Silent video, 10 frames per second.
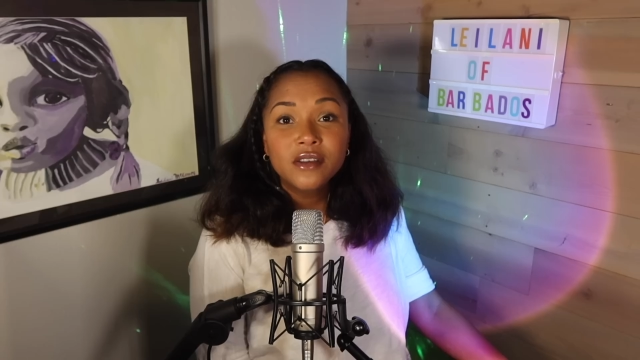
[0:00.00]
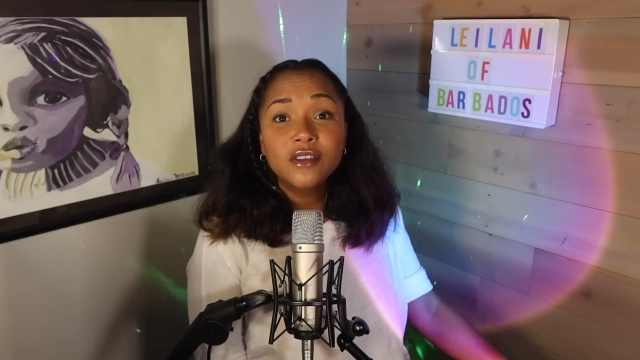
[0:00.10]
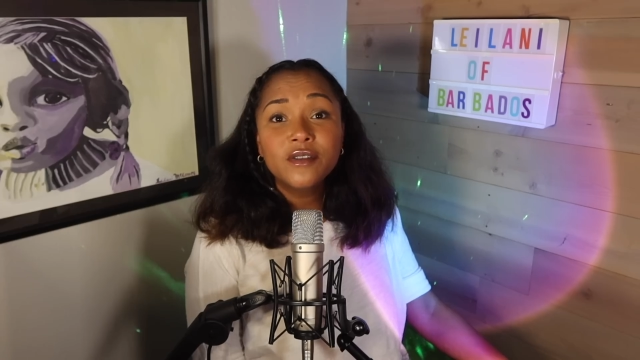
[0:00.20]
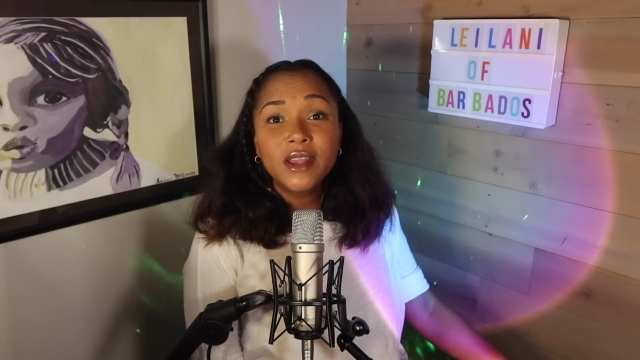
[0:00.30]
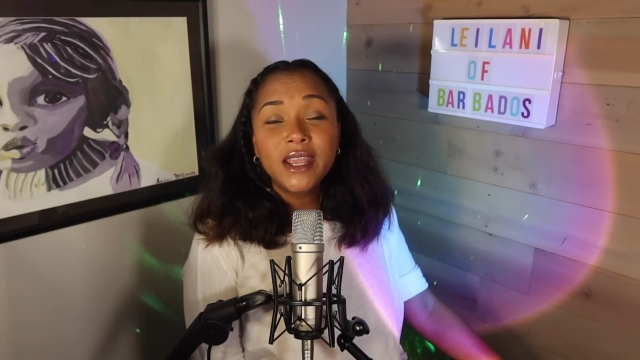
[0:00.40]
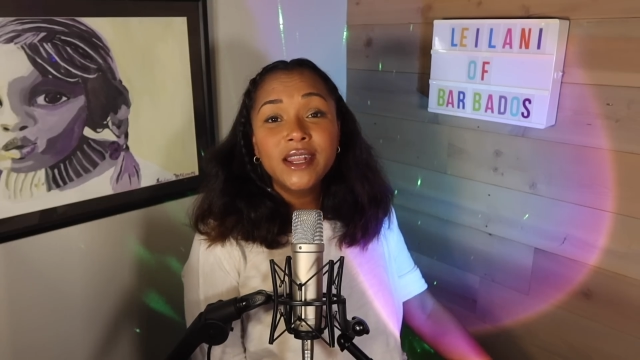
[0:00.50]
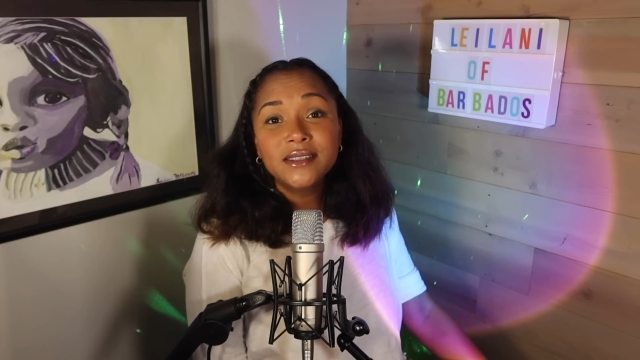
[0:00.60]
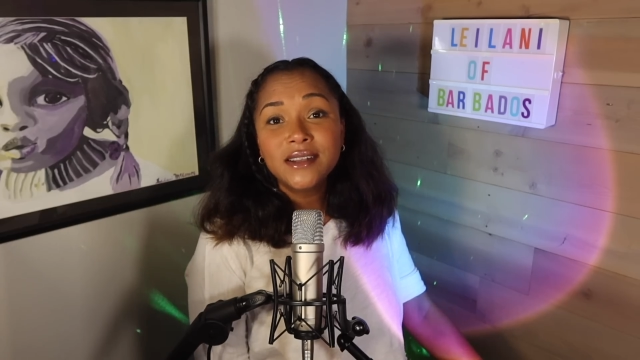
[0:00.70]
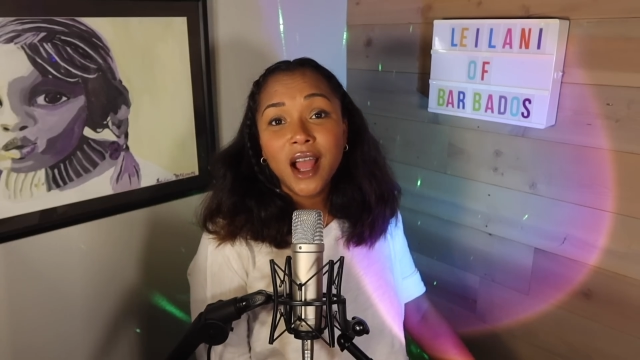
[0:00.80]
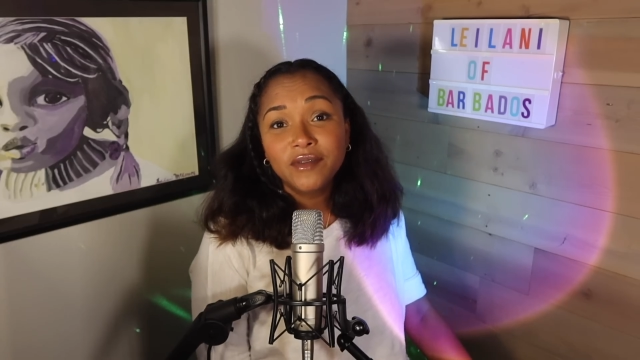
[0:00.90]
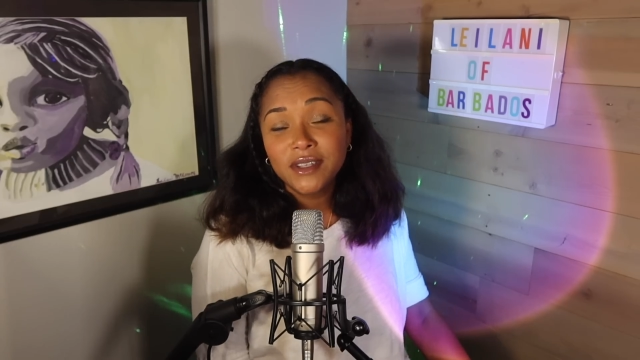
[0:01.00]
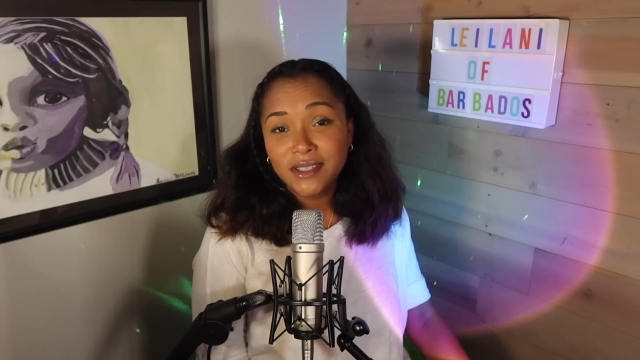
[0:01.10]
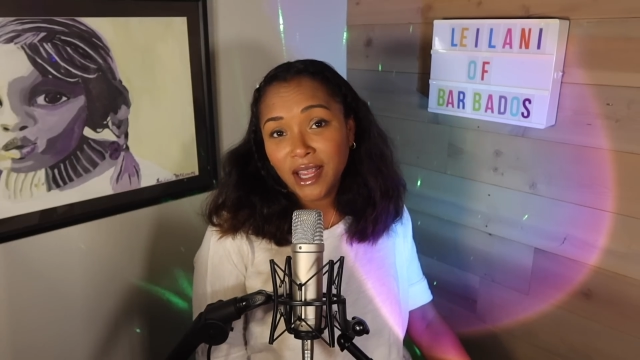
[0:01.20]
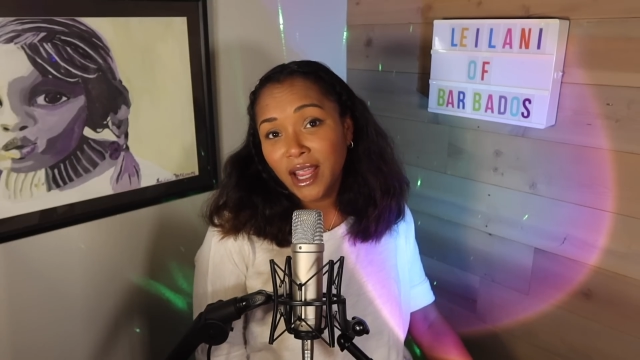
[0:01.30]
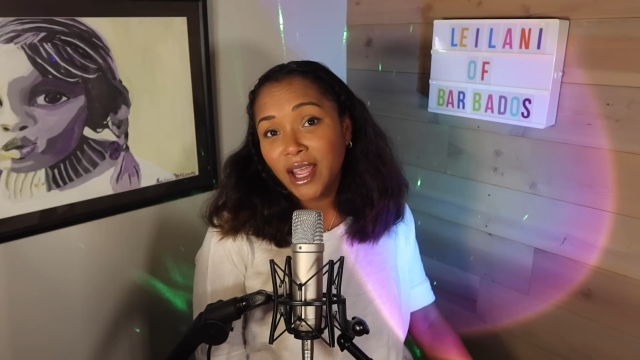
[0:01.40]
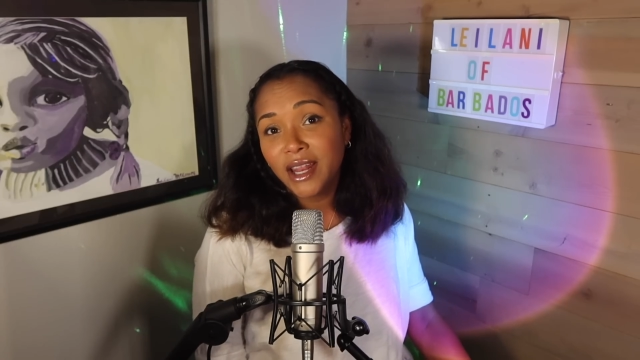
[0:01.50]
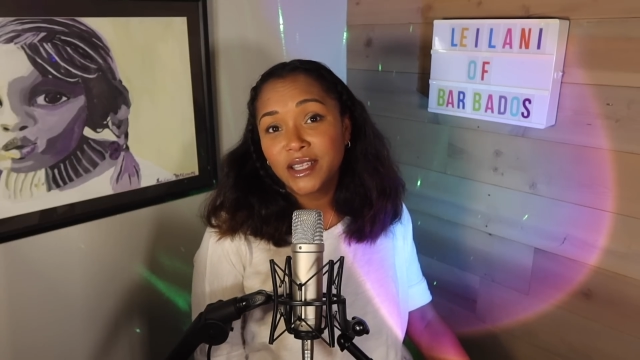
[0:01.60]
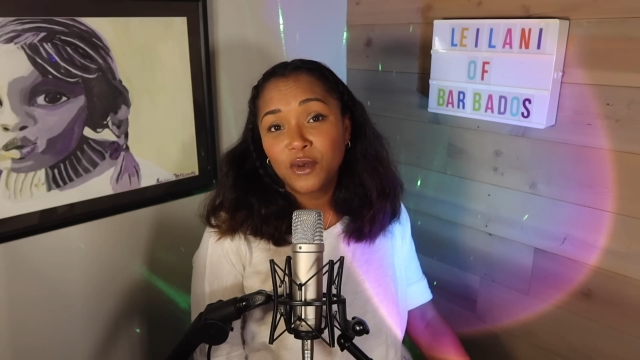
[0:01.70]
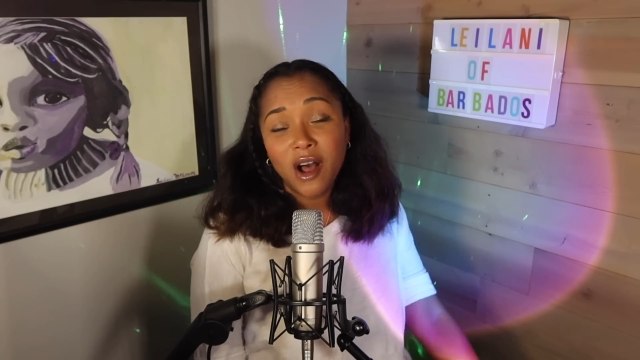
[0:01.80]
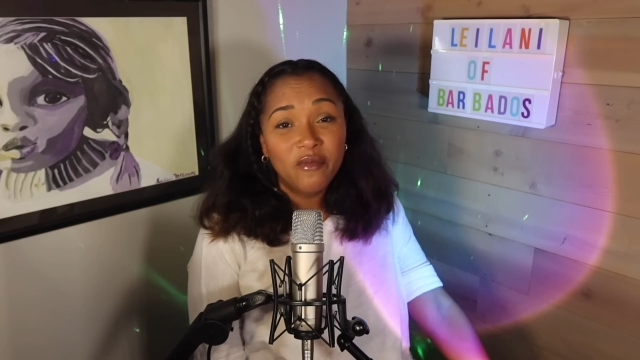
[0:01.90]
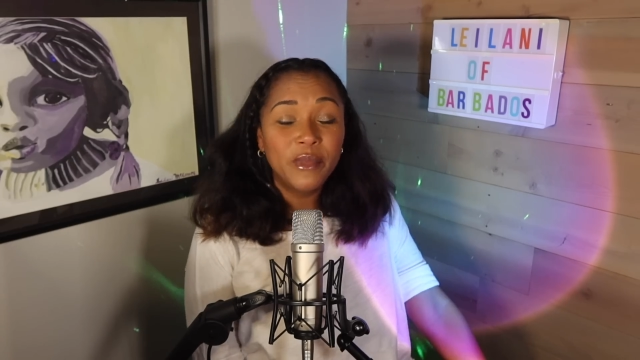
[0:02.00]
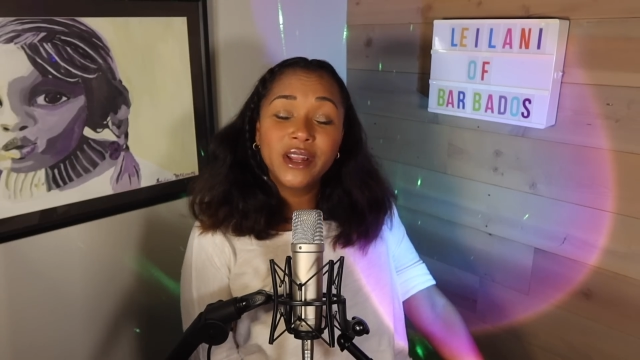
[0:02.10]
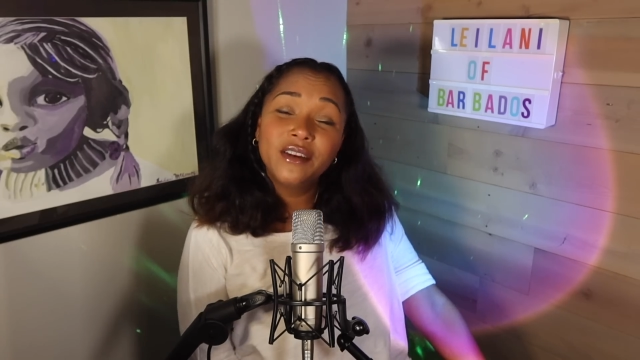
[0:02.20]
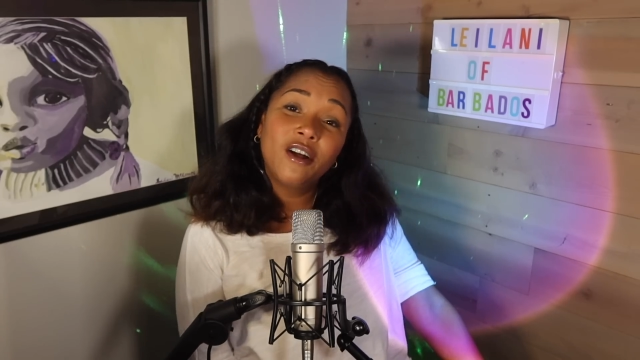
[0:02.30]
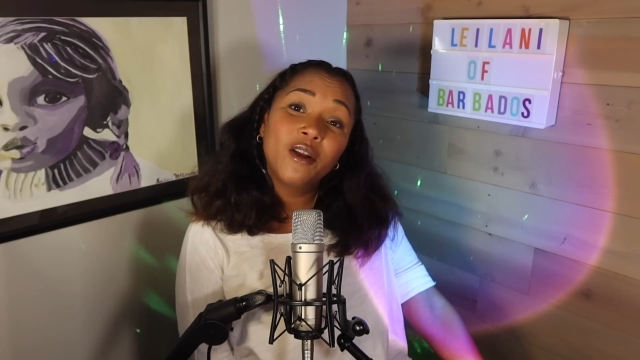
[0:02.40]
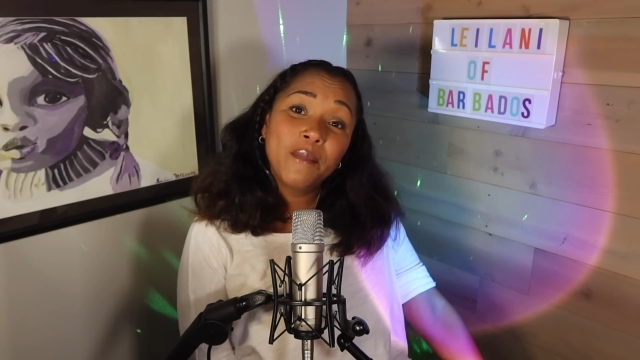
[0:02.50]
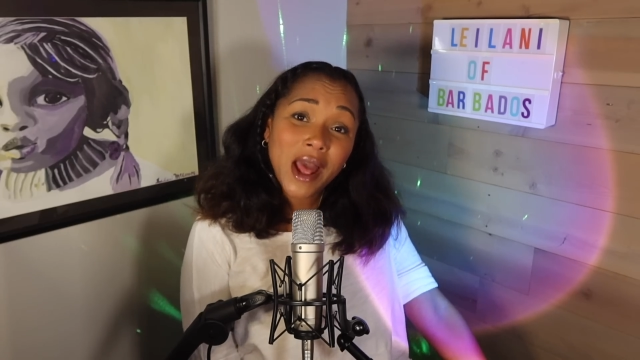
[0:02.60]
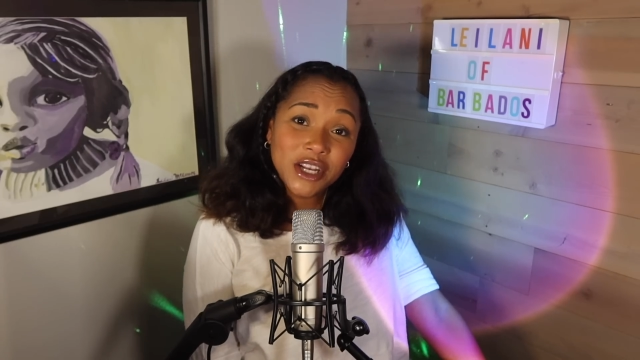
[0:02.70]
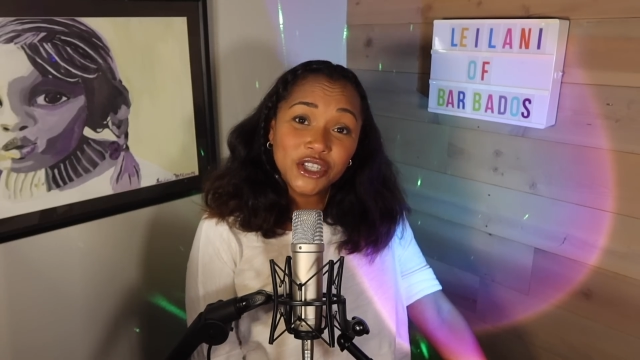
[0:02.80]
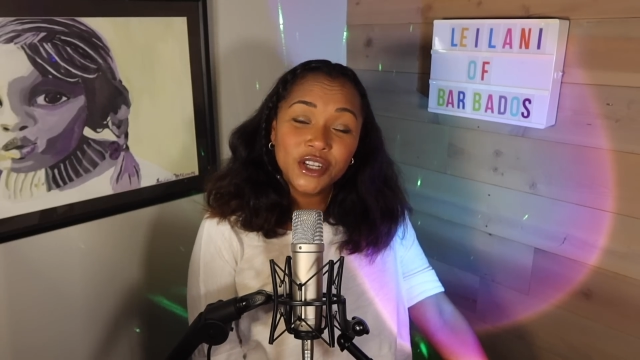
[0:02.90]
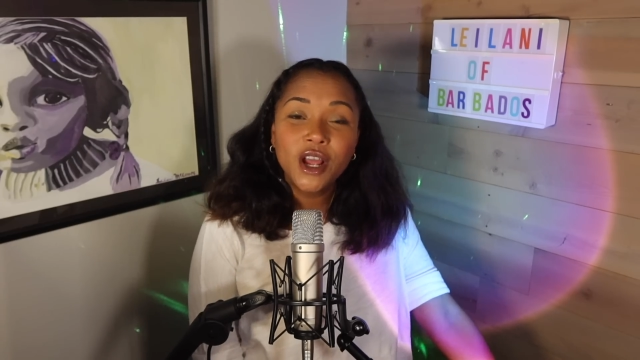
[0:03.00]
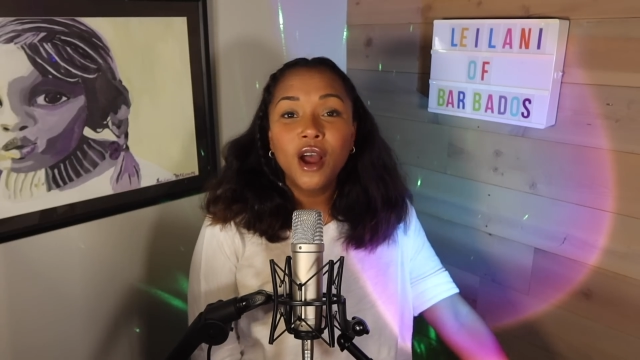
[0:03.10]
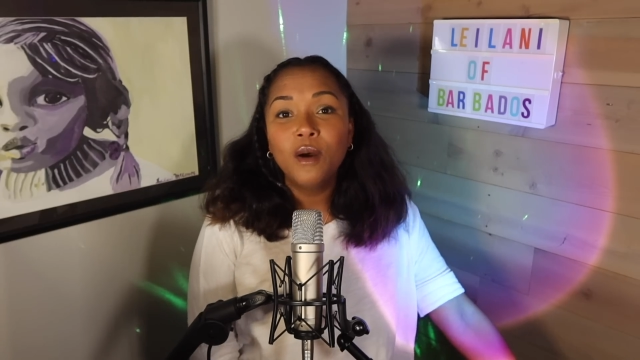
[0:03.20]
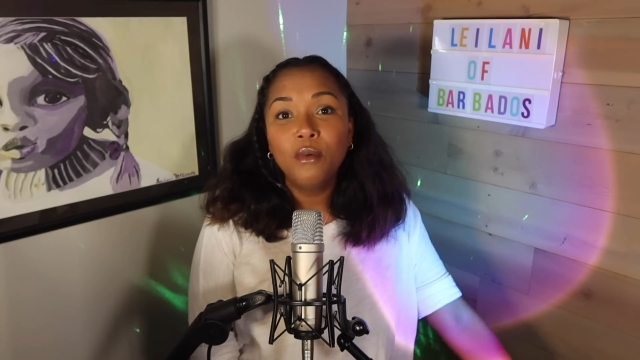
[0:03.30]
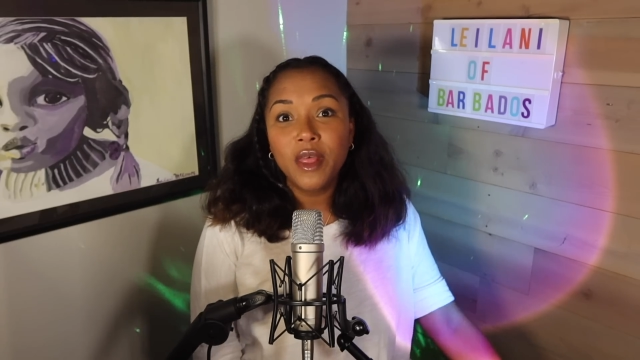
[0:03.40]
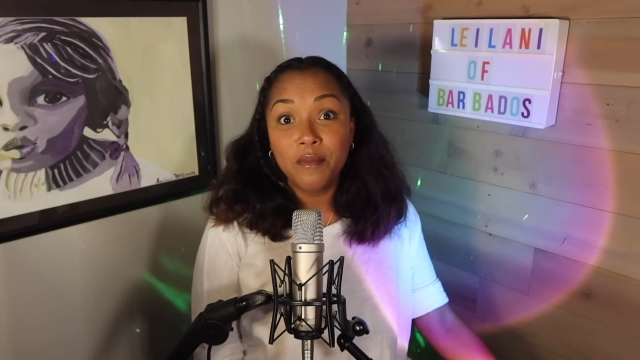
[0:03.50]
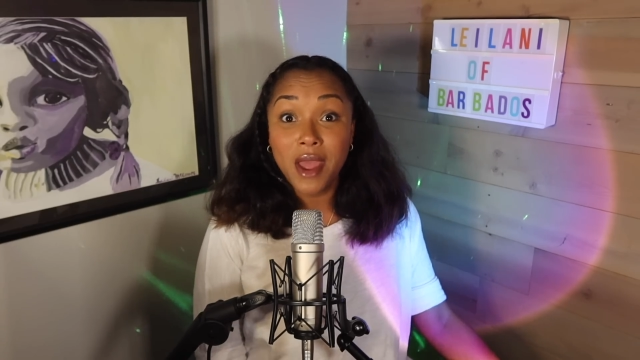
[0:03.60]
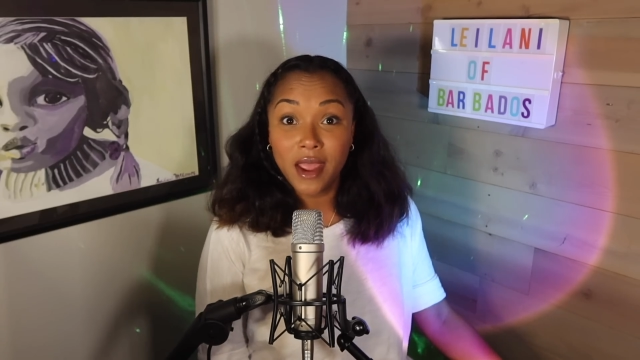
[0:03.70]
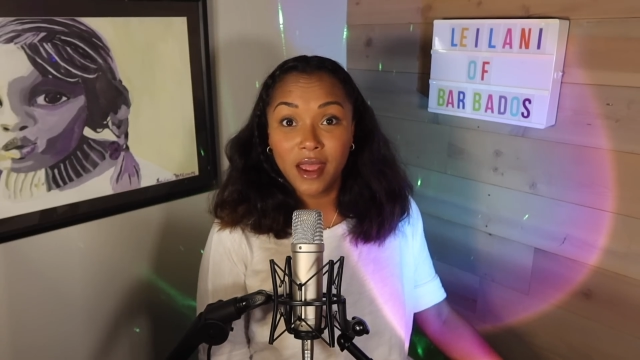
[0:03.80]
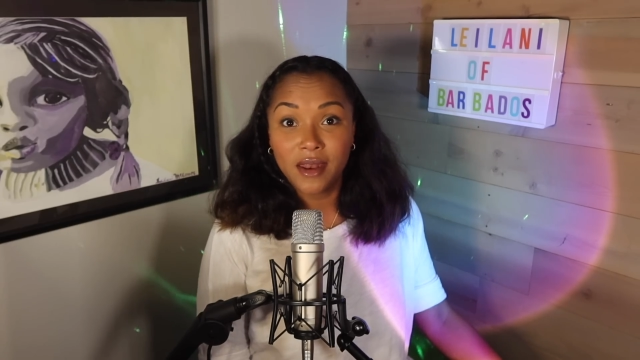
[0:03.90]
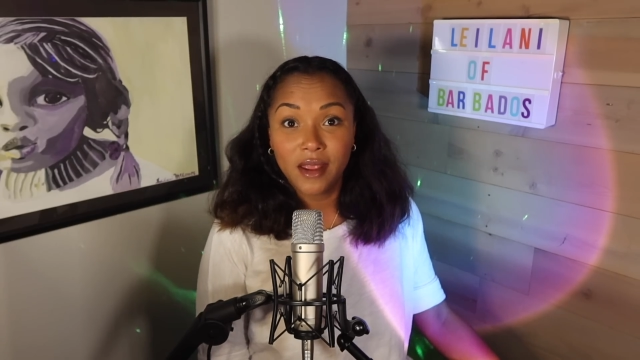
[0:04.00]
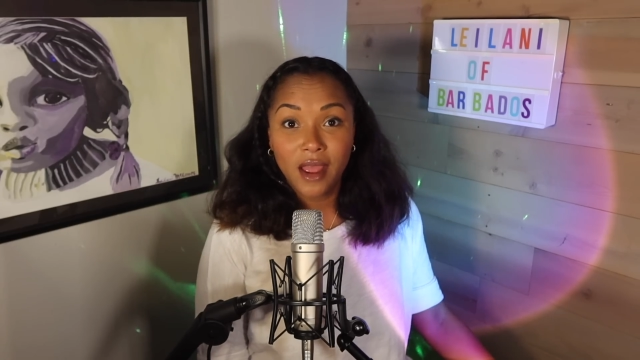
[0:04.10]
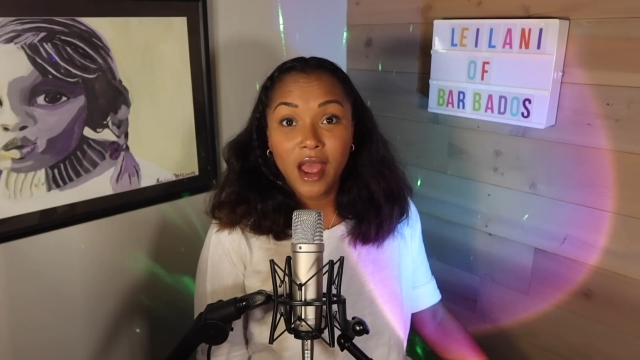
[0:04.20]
so that he doesn't have to stay in his $12 million mansion with Meghan.